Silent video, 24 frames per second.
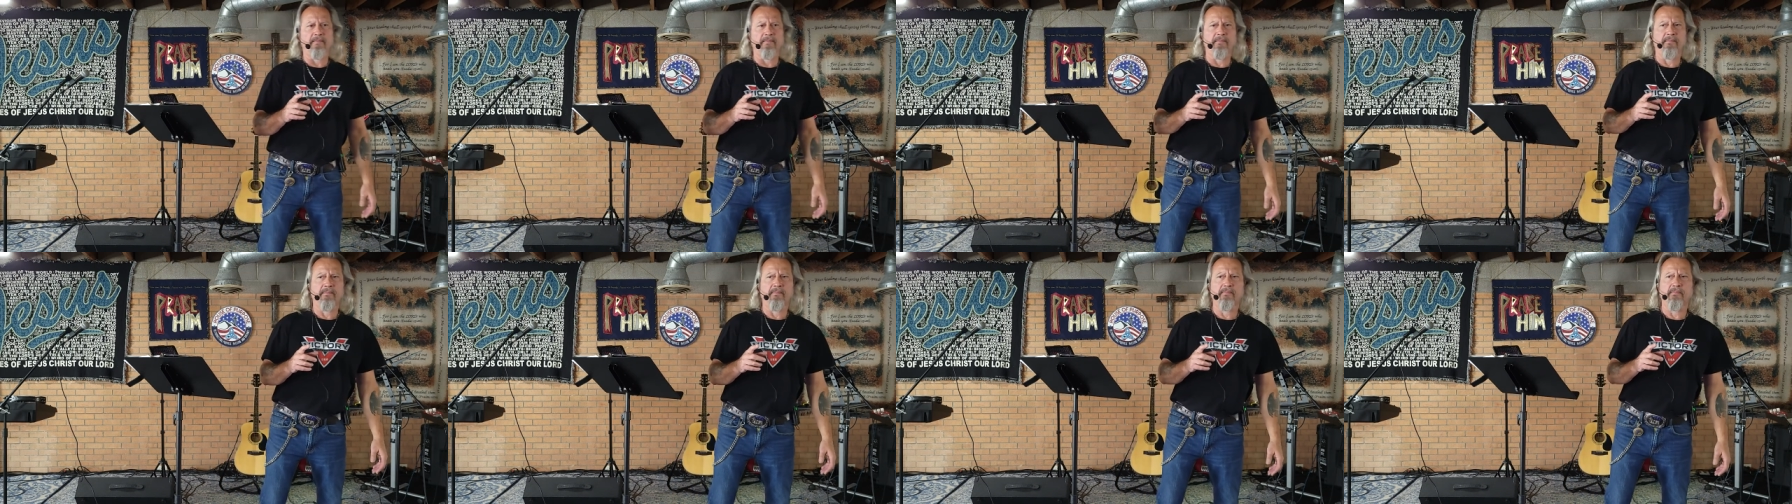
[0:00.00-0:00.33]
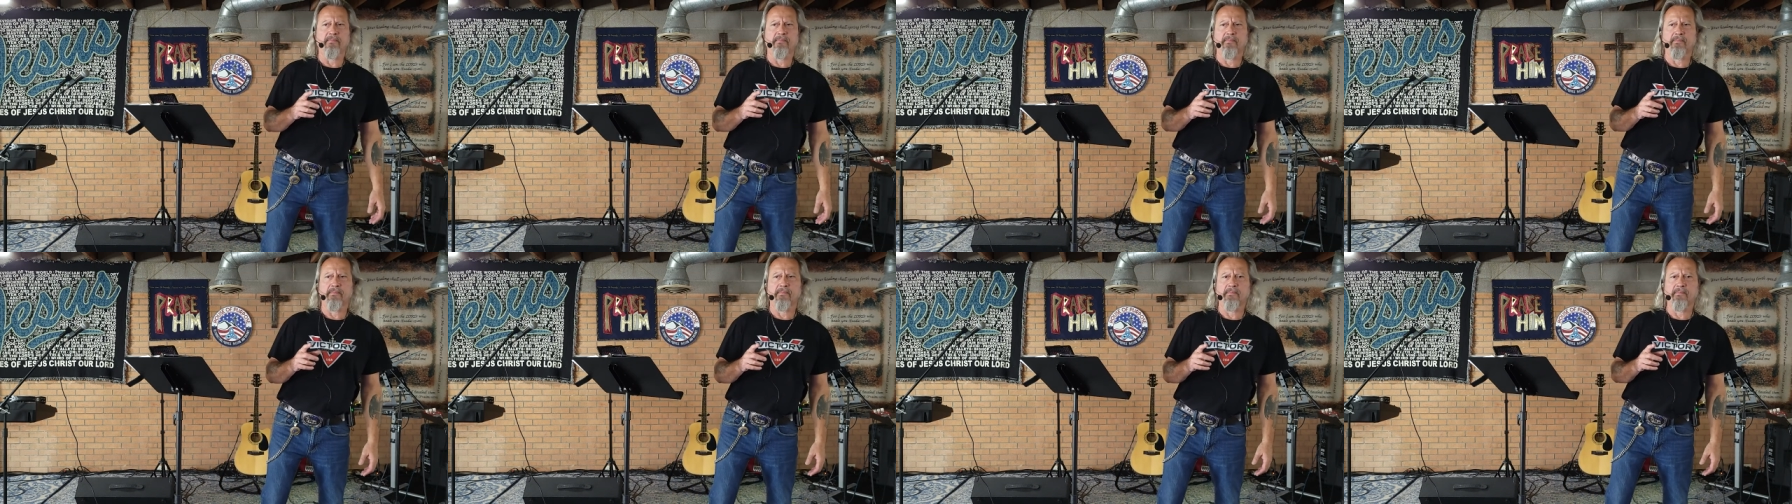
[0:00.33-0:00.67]

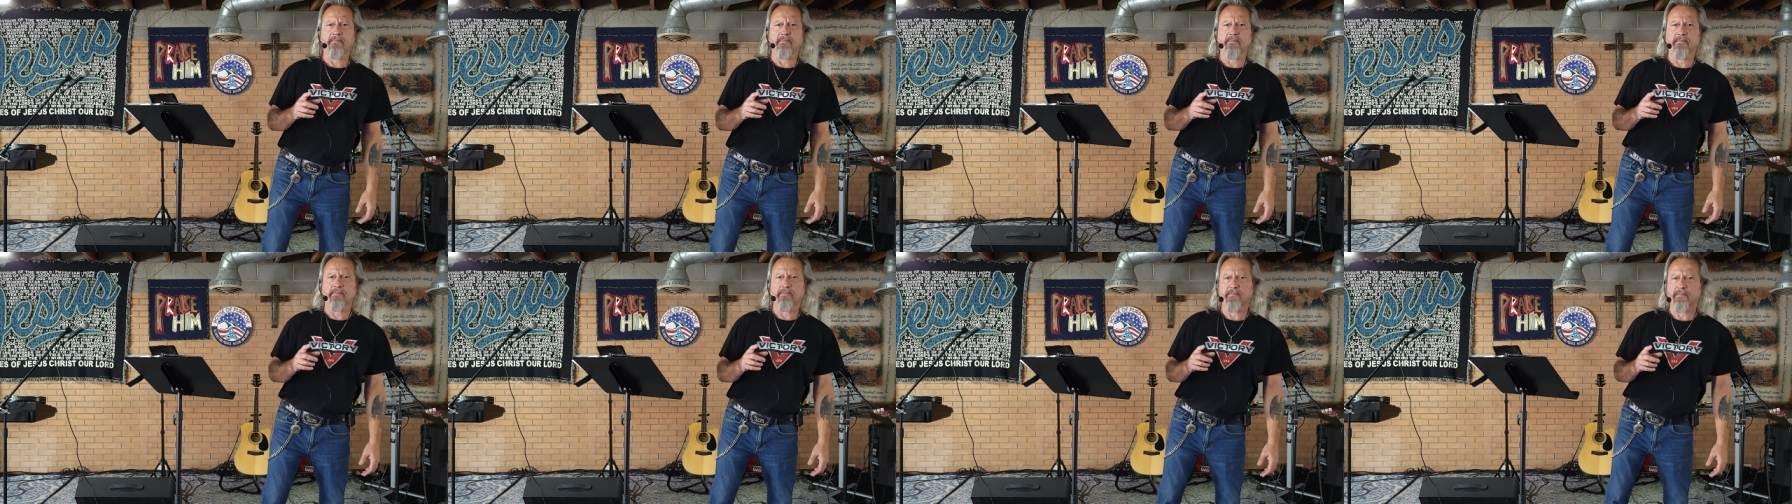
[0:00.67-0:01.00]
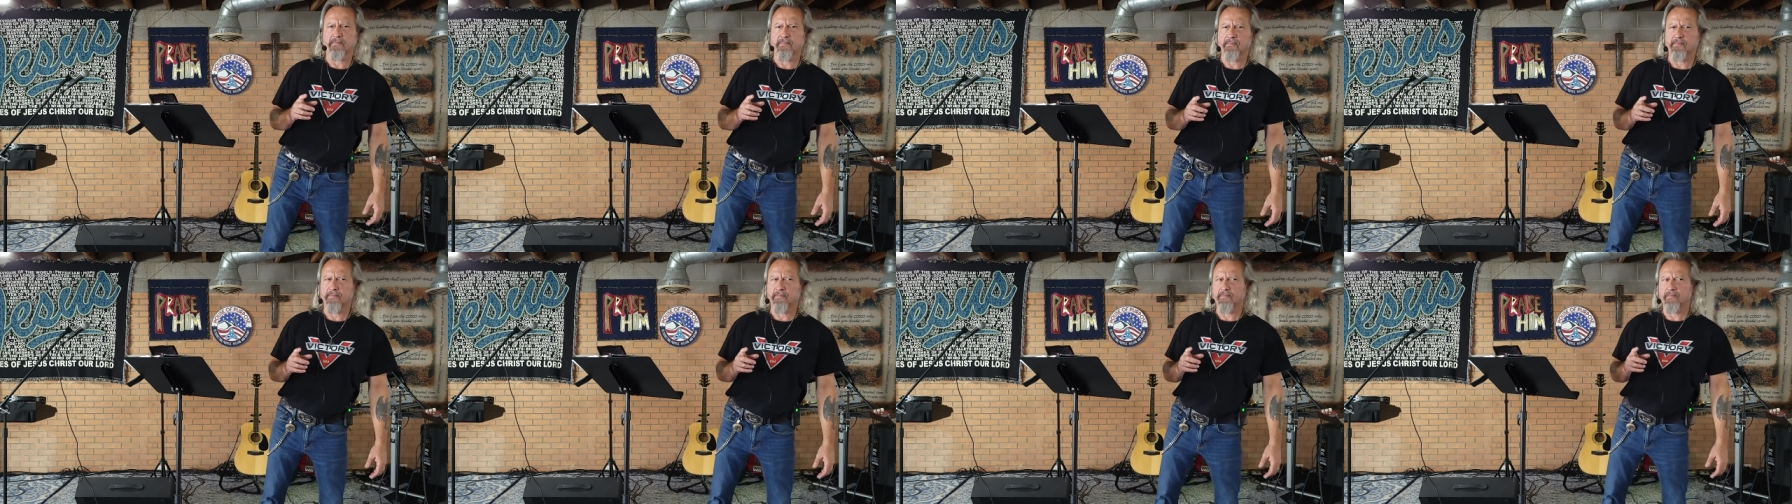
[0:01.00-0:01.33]
No.
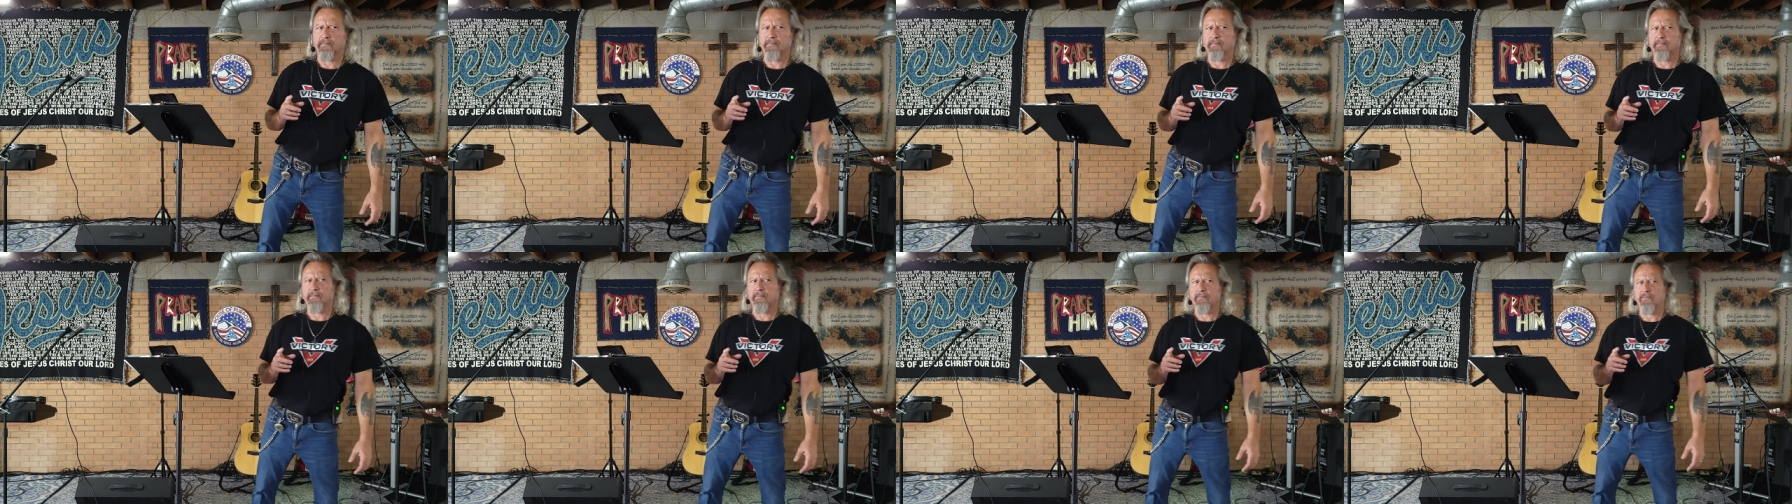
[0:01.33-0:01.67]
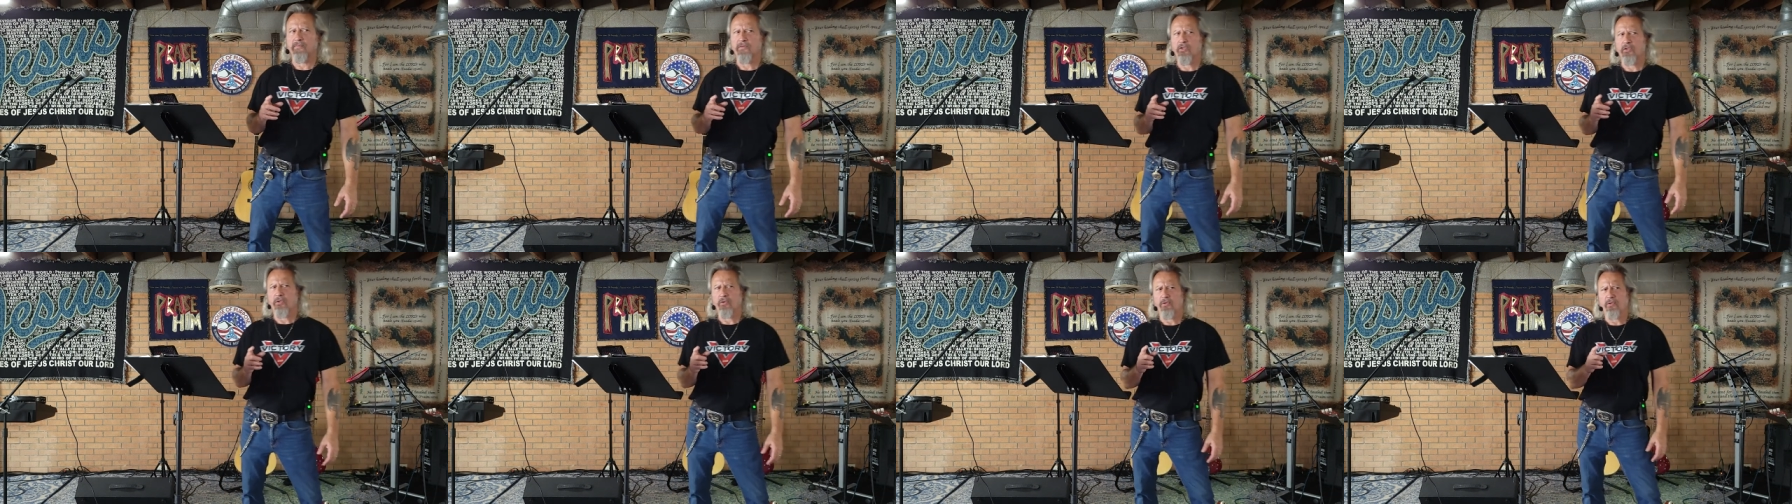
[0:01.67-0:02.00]

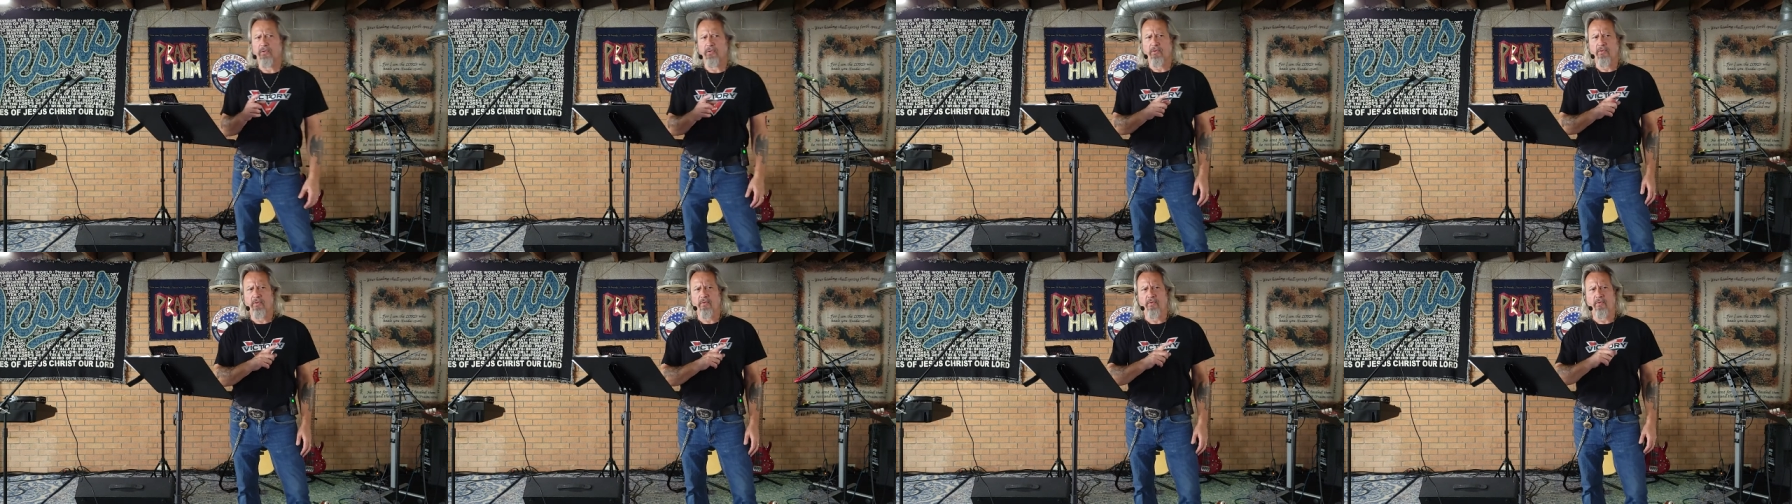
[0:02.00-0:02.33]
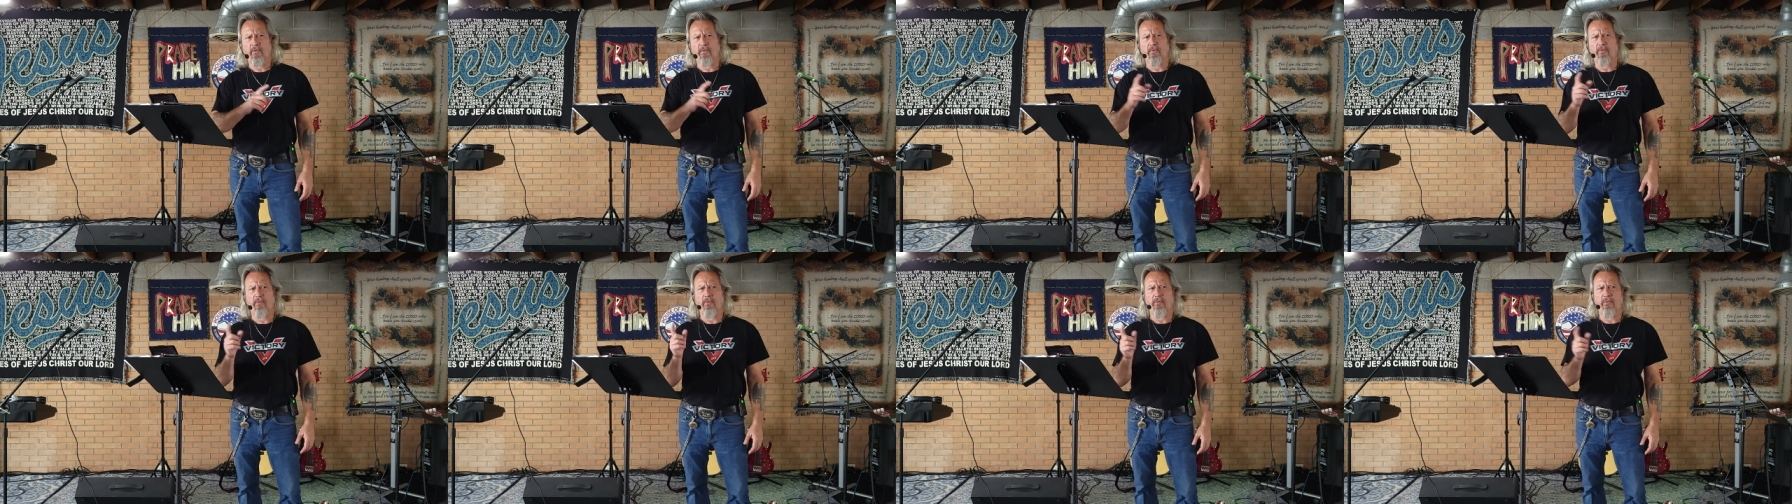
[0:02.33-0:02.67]

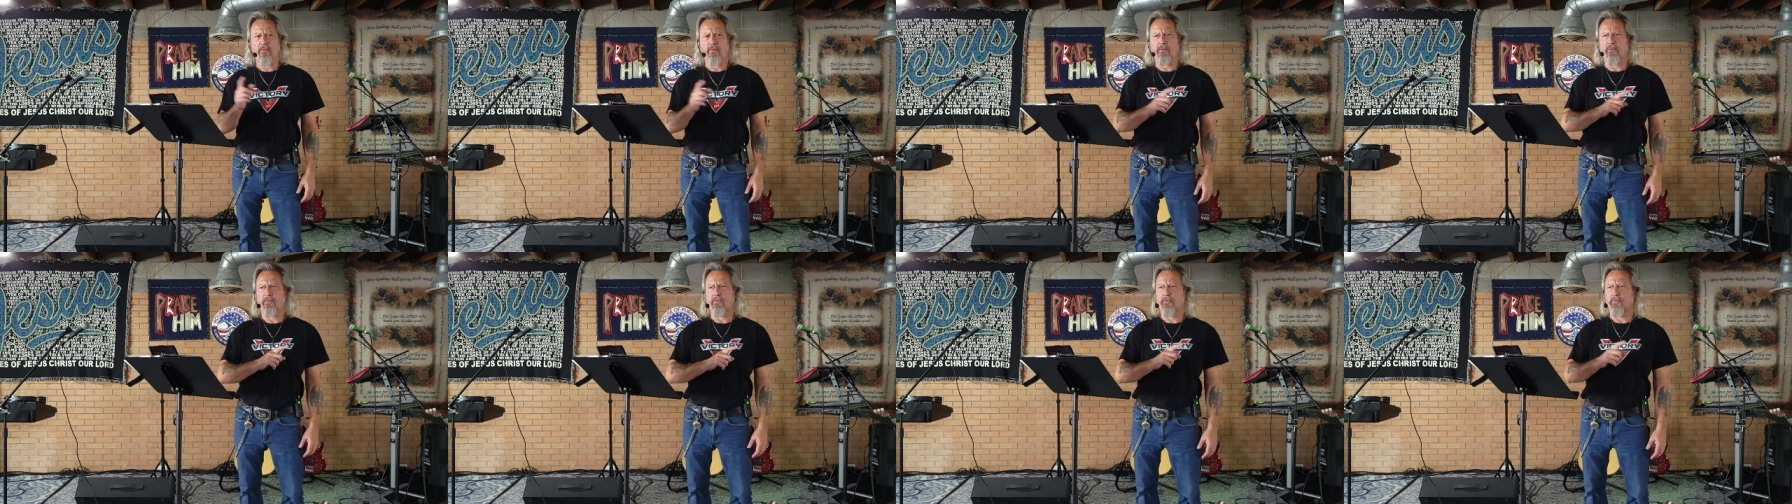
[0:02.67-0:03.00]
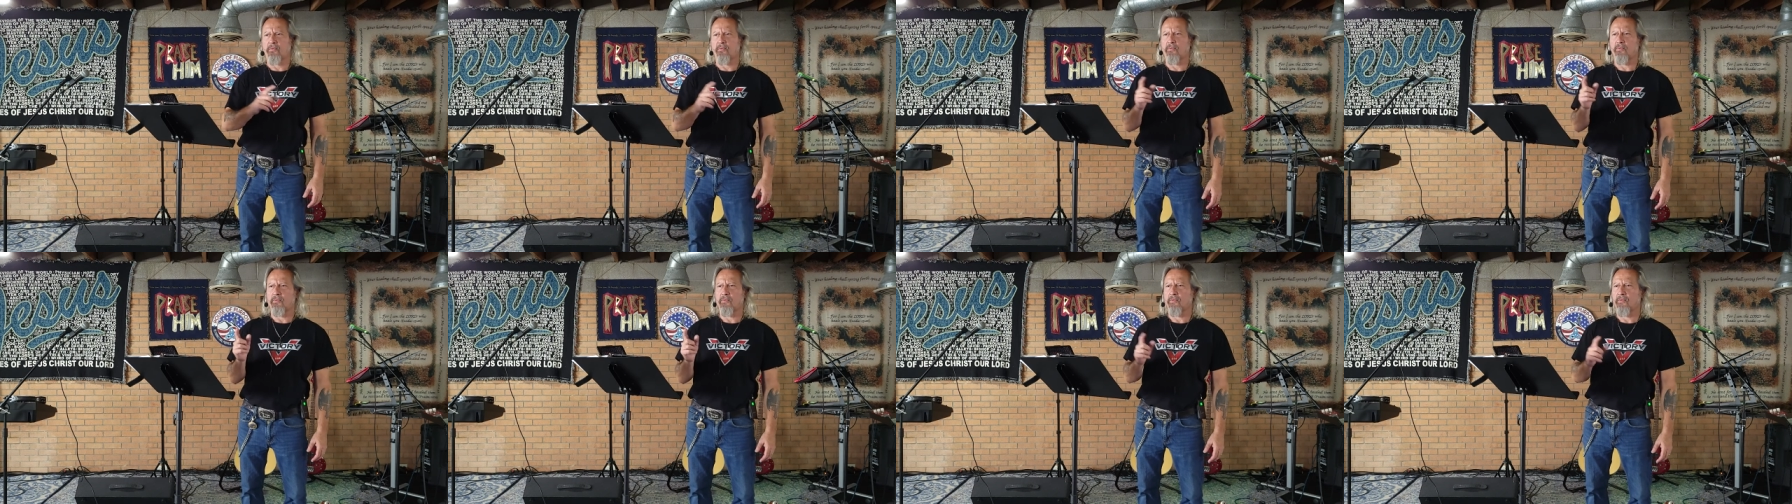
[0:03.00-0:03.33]

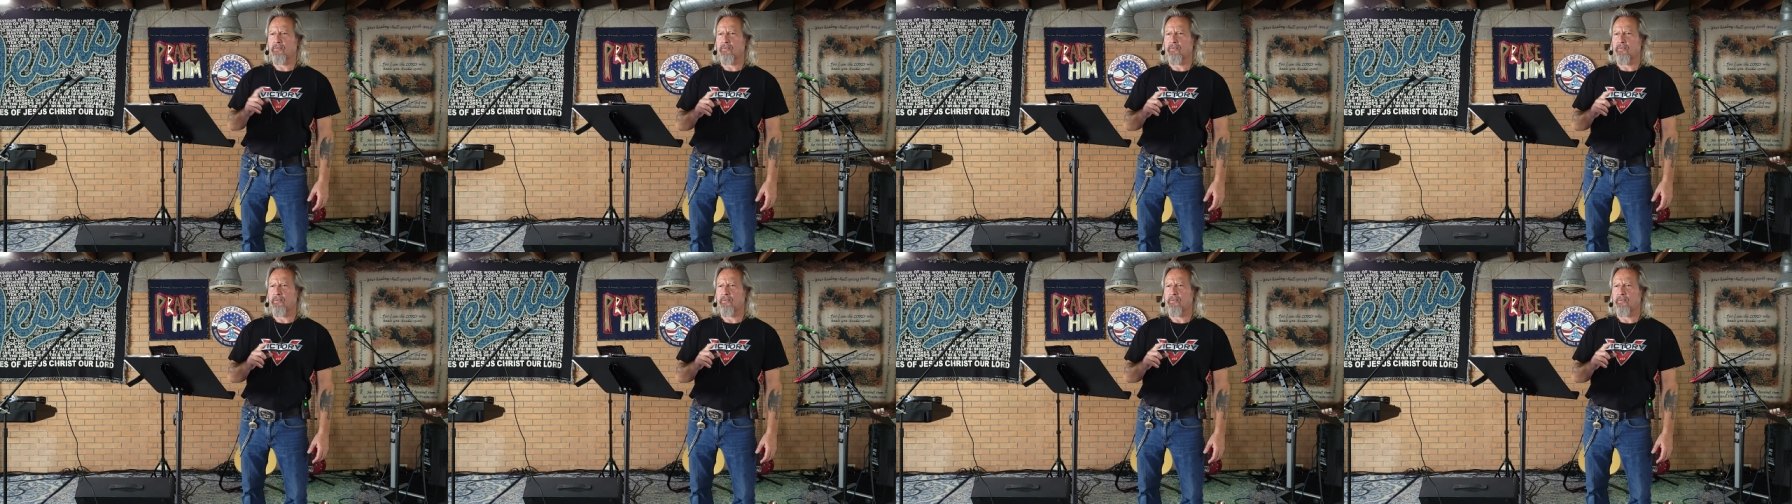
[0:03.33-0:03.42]
Oh.